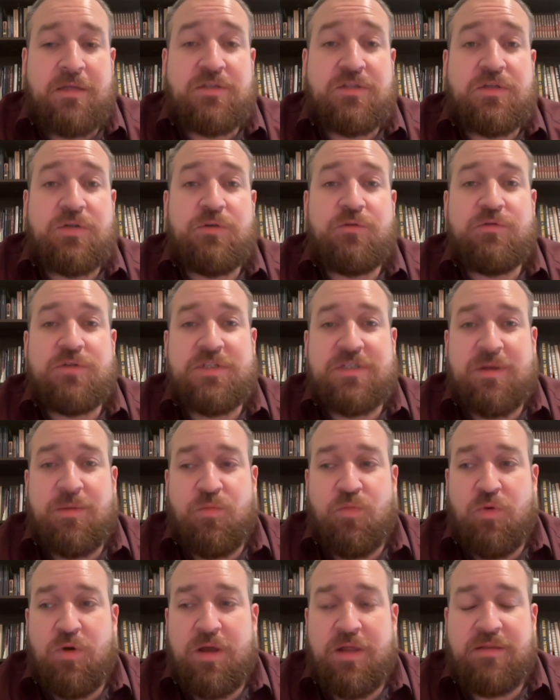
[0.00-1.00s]
to
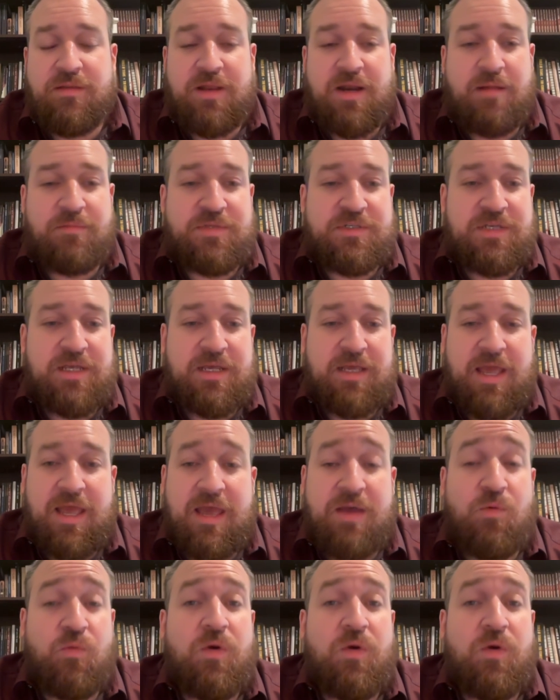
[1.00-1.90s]
someone, then I'm saying, hey,